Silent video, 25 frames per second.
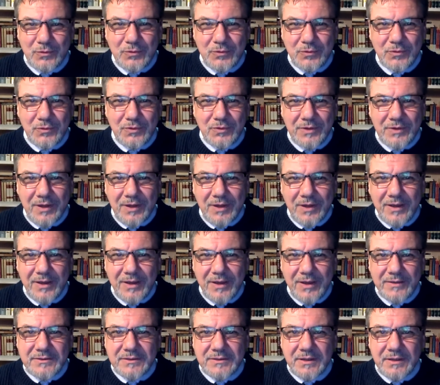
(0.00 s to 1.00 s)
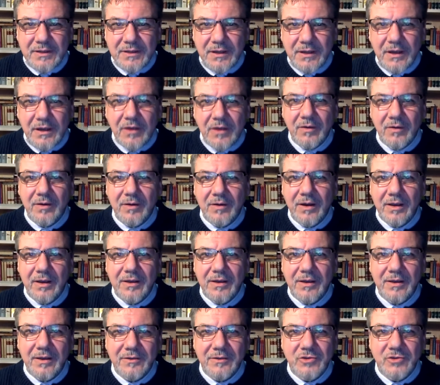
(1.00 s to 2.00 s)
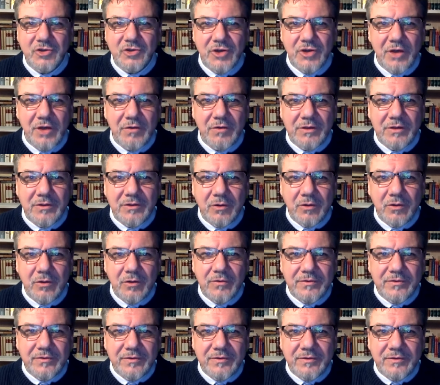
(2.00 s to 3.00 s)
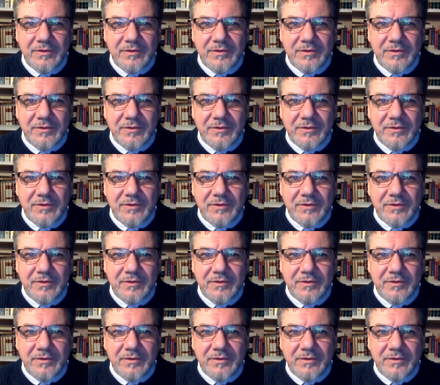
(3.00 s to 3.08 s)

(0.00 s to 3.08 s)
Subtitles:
tonight, I can't share it because